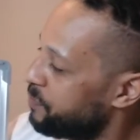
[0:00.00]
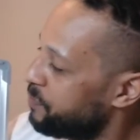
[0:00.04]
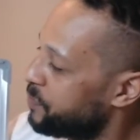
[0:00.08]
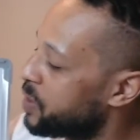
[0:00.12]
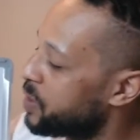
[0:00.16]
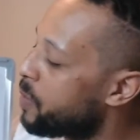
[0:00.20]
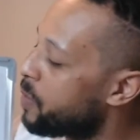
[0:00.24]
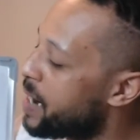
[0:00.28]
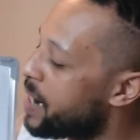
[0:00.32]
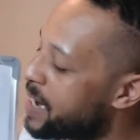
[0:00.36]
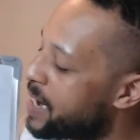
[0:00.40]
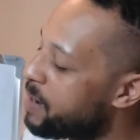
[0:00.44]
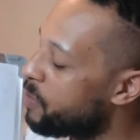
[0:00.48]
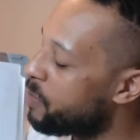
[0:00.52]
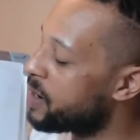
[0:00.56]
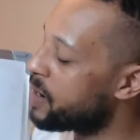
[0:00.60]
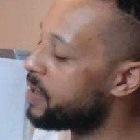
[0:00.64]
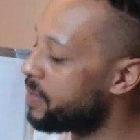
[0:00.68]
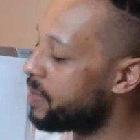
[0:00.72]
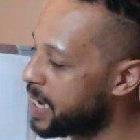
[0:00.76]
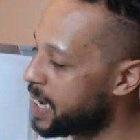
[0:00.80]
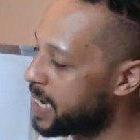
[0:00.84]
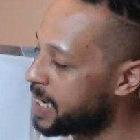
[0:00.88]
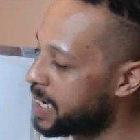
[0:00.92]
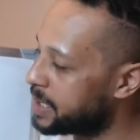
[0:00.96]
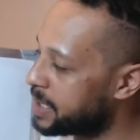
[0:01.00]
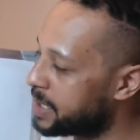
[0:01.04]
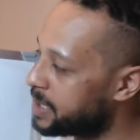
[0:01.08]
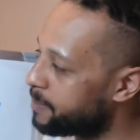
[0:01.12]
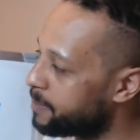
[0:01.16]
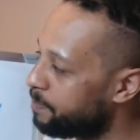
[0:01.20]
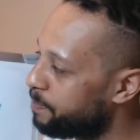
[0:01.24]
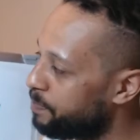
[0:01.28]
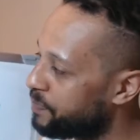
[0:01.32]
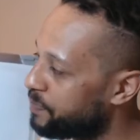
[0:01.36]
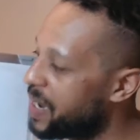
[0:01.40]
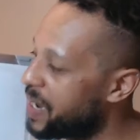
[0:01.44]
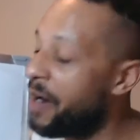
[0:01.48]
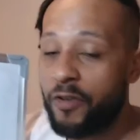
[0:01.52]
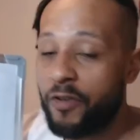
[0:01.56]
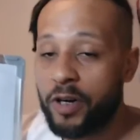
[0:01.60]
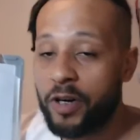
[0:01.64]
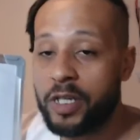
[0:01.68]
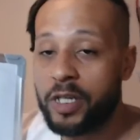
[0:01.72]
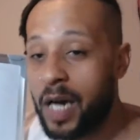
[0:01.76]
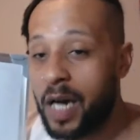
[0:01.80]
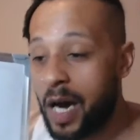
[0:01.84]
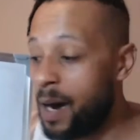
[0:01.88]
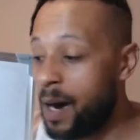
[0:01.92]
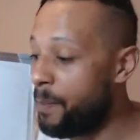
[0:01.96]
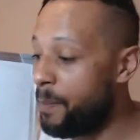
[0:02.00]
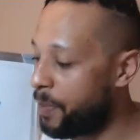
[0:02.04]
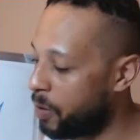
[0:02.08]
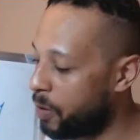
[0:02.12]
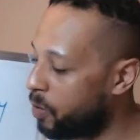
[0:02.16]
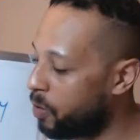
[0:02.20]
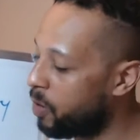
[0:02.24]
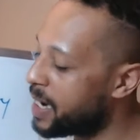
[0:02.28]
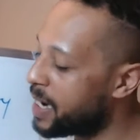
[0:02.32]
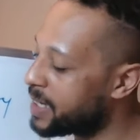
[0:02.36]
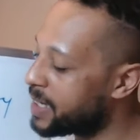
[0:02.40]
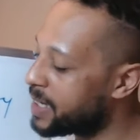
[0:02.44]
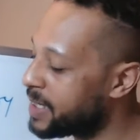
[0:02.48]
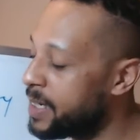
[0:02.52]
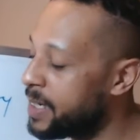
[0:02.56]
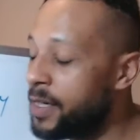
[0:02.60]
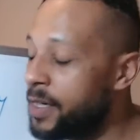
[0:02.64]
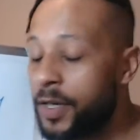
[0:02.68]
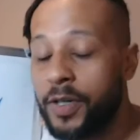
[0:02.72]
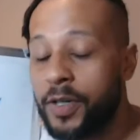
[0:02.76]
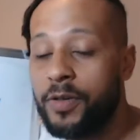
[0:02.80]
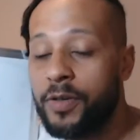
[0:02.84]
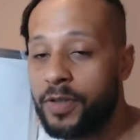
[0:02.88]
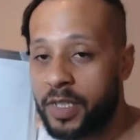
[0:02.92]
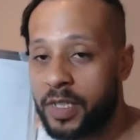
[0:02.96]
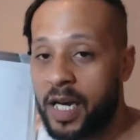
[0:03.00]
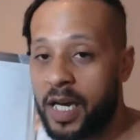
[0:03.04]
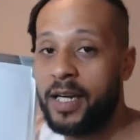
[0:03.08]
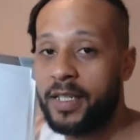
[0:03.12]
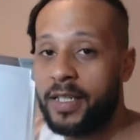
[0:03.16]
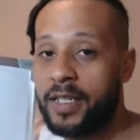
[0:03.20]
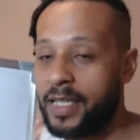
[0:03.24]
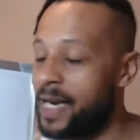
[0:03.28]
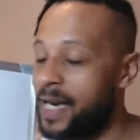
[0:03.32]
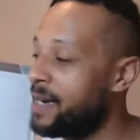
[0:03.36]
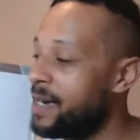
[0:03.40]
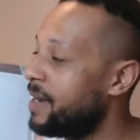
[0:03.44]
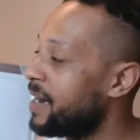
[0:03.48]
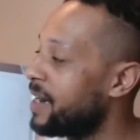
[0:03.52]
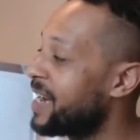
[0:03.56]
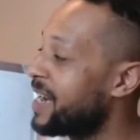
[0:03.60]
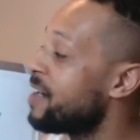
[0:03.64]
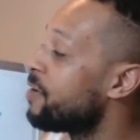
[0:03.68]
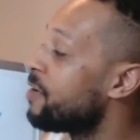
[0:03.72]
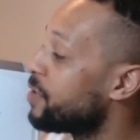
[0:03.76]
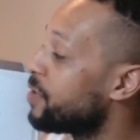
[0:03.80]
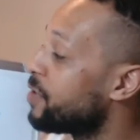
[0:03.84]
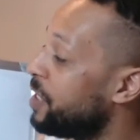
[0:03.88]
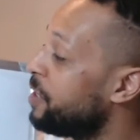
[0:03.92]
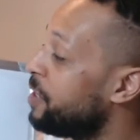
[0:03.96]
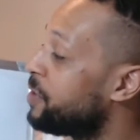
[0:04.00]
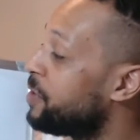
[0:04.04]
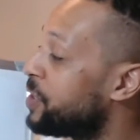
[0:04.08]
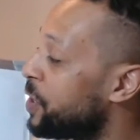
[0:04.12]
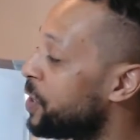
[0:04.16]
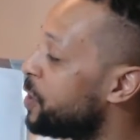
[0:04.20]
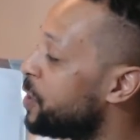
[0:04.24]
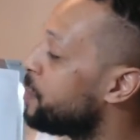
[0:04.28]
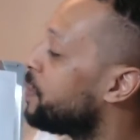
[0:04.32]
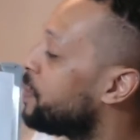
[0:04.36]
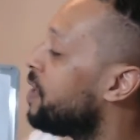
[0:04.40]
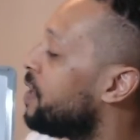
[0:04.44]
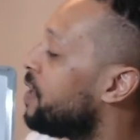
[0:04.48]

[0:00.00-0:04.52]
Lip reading: So any one of these. Now, for example, I did a Google search, and again on YouTube,